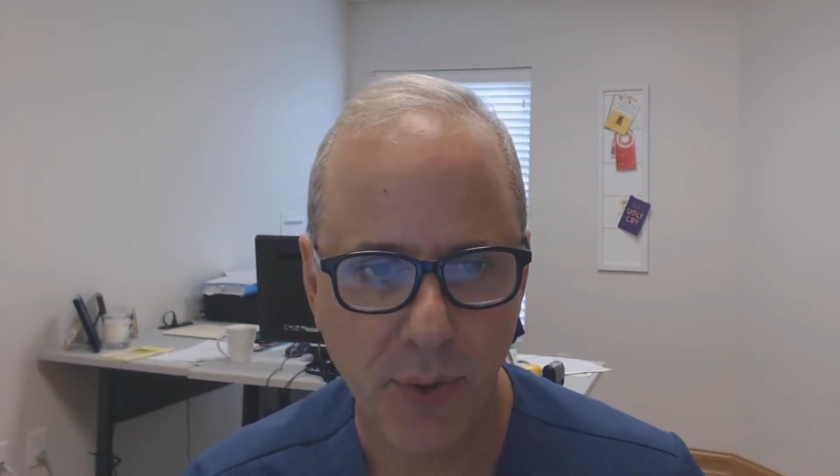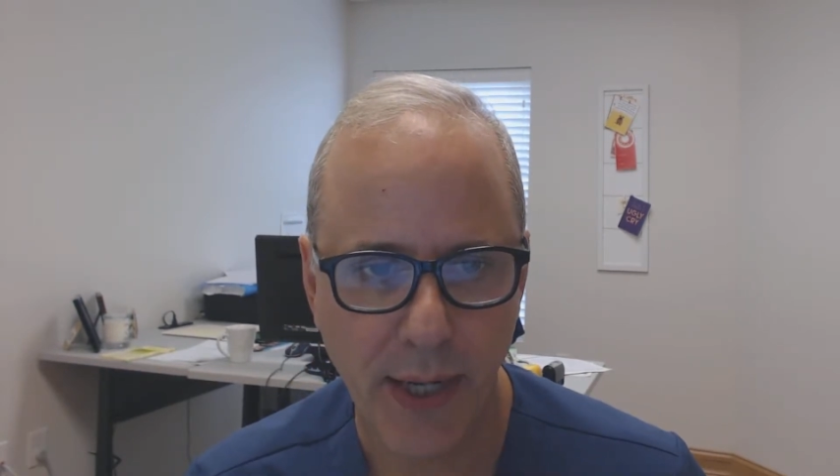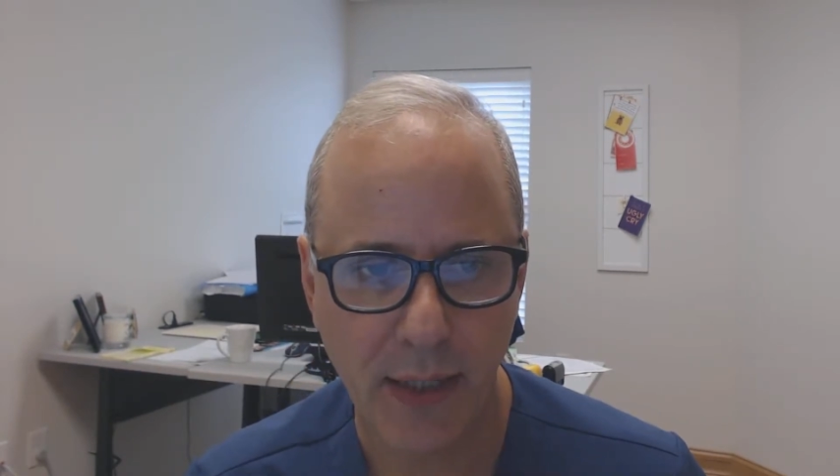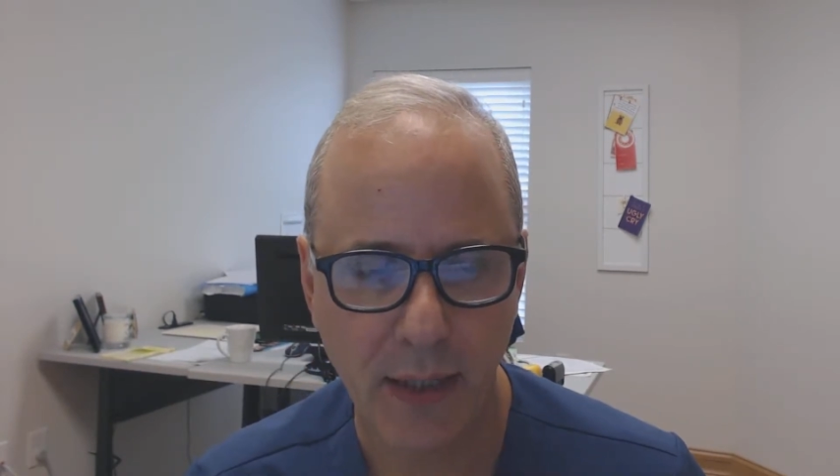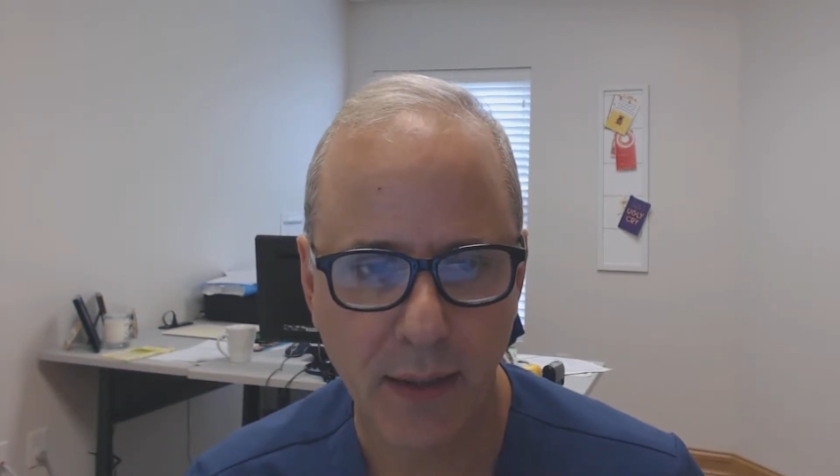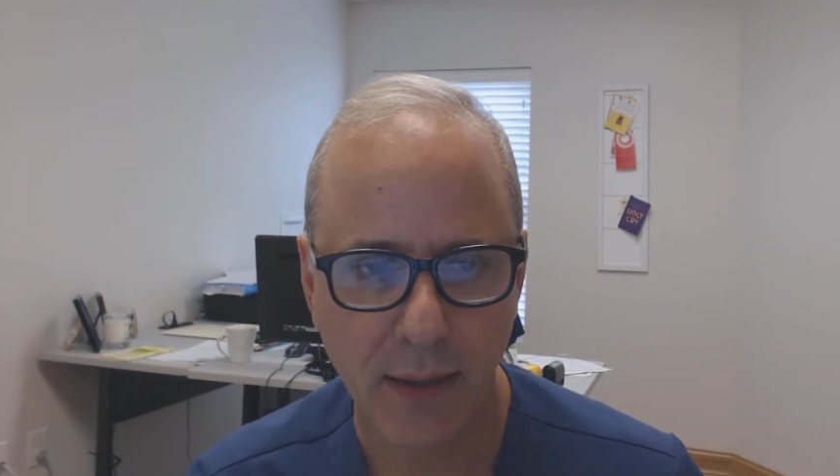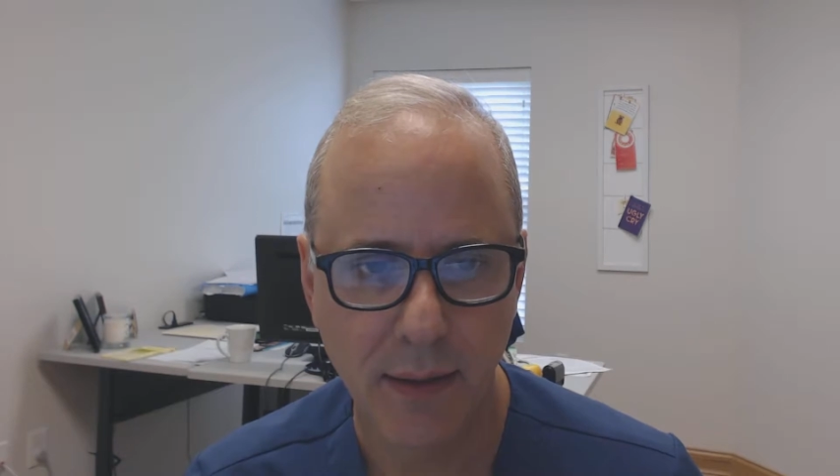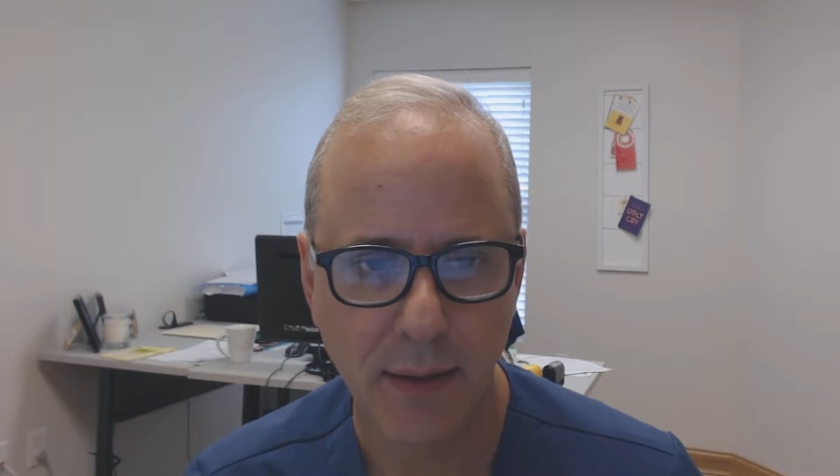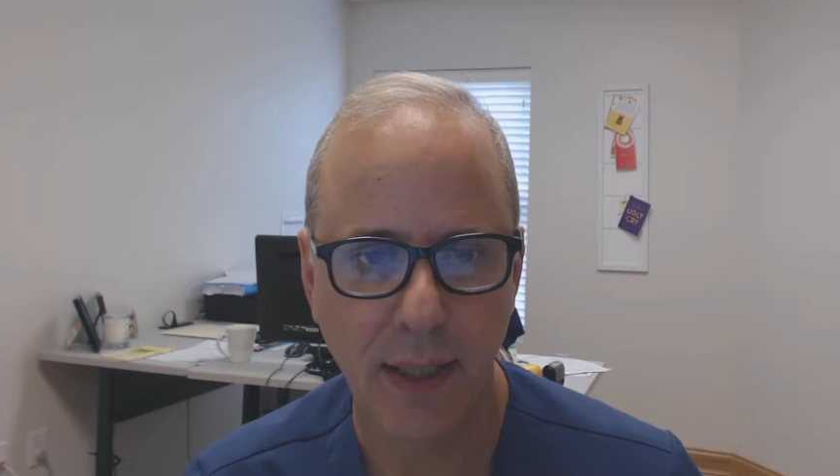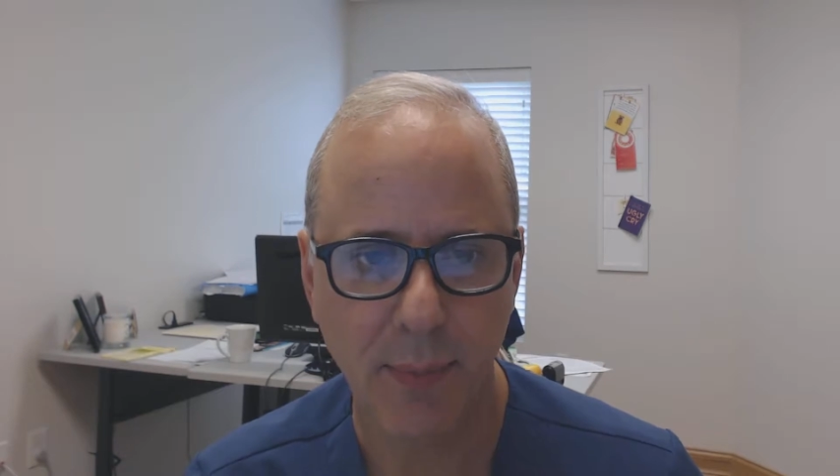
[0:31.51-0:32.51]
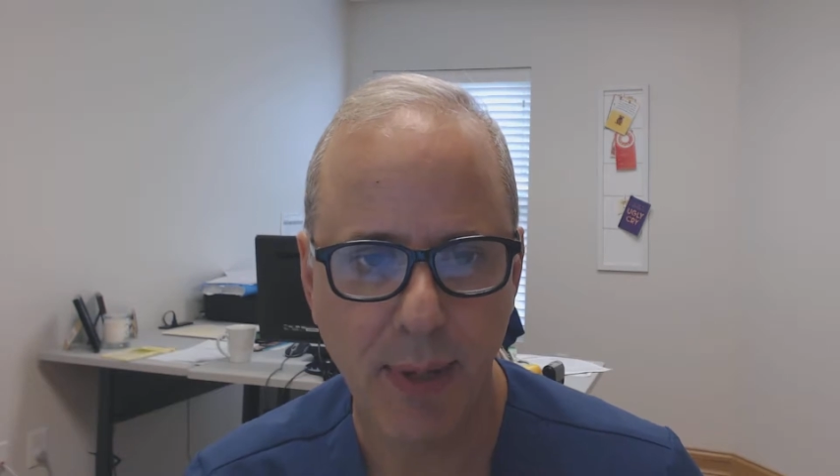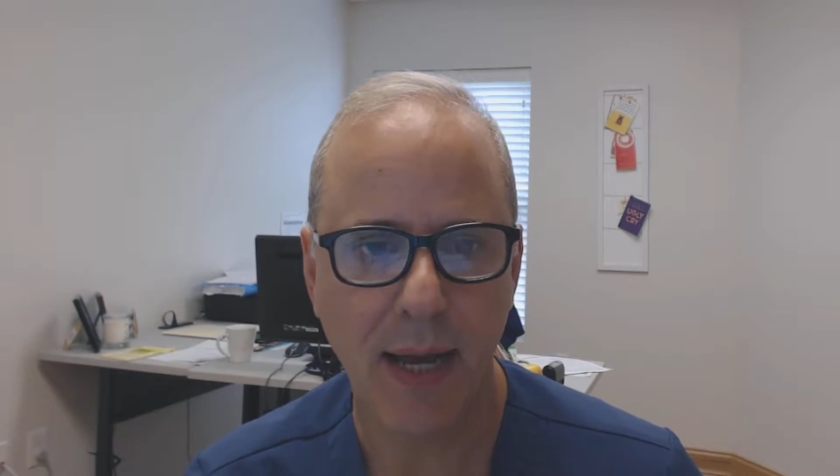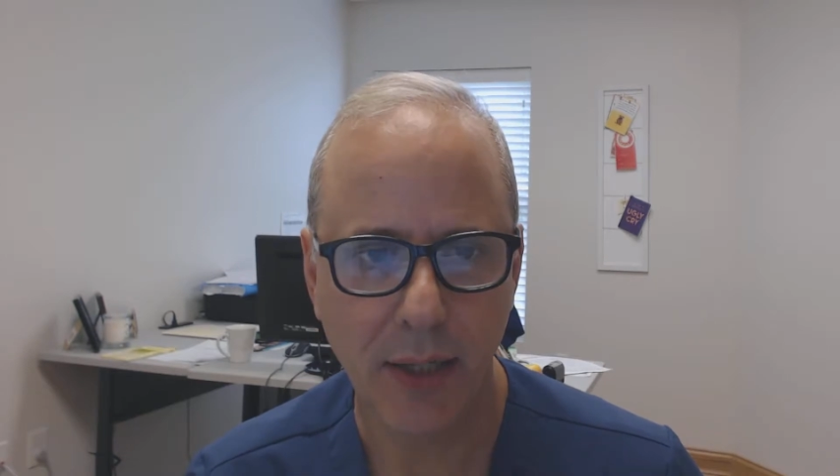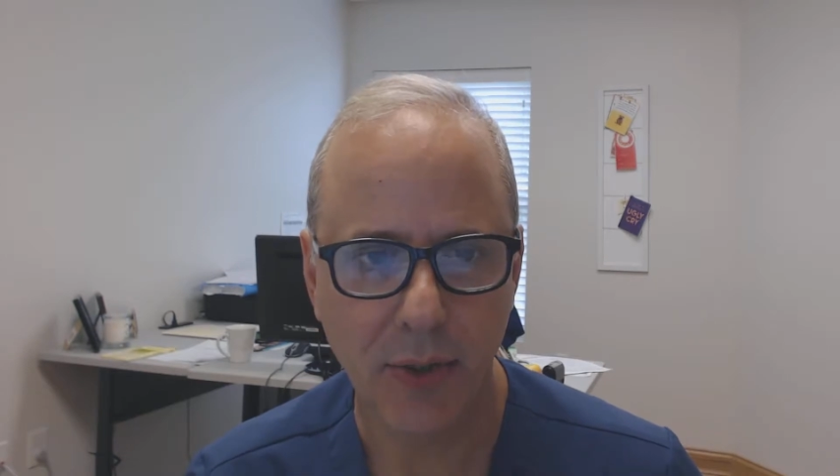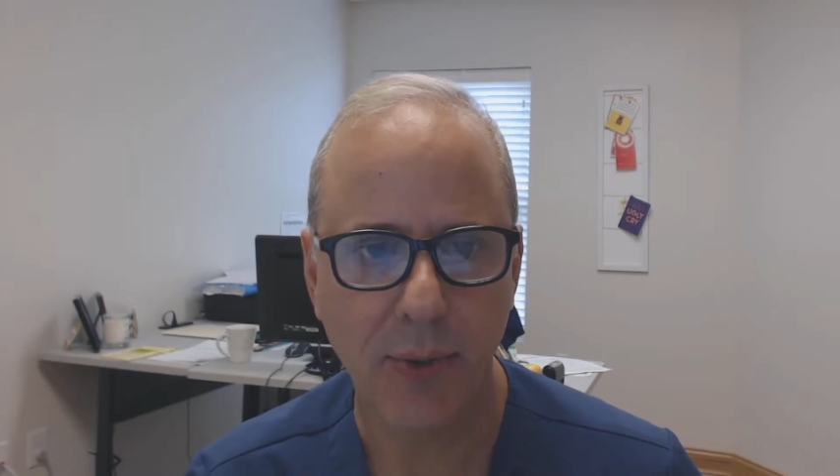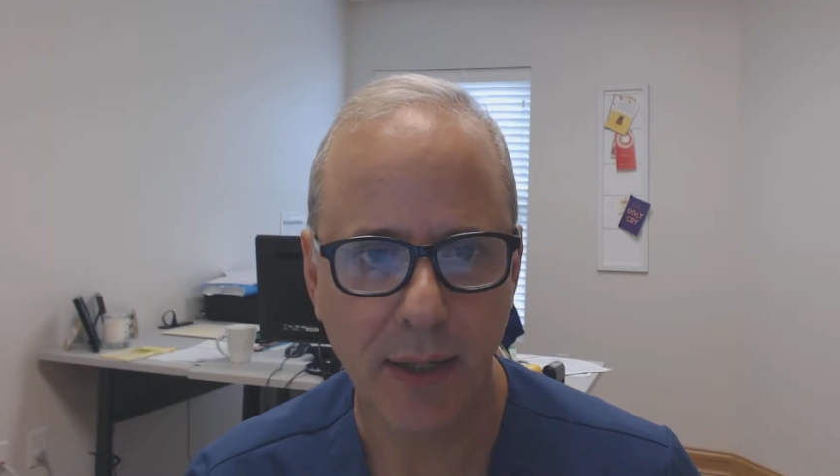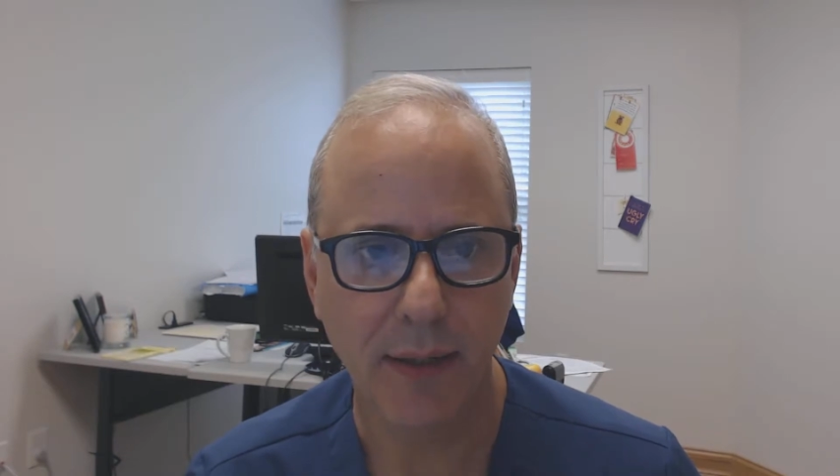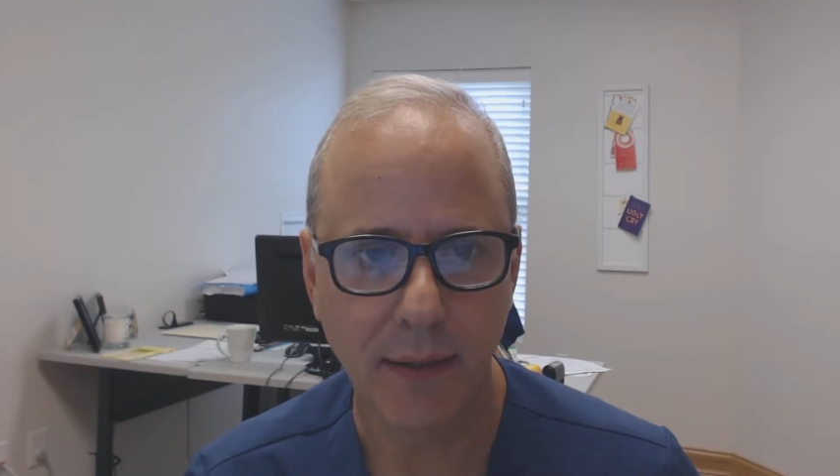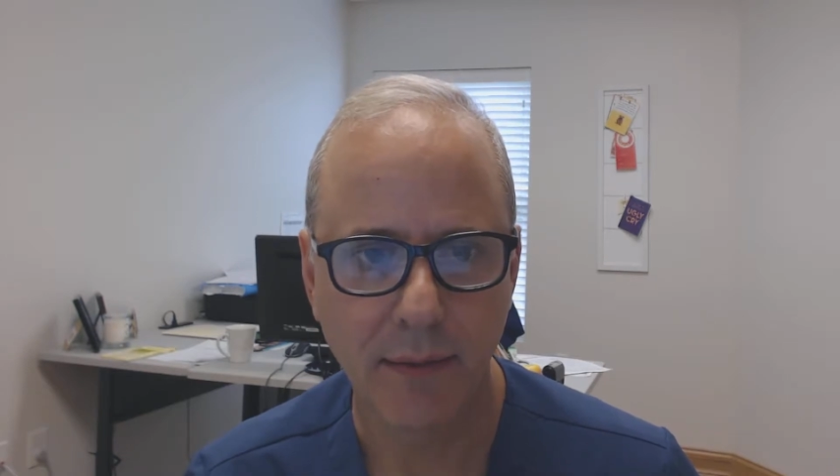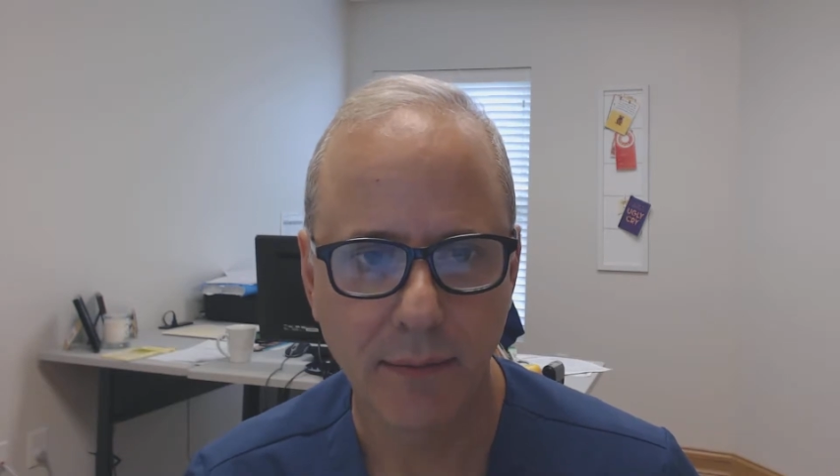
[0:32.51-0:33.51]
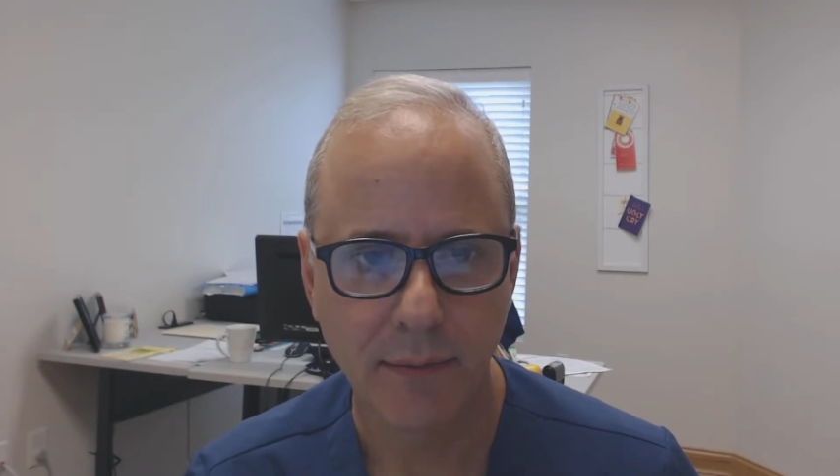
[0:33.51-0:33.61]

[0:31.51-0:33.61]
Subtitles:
training in potty training.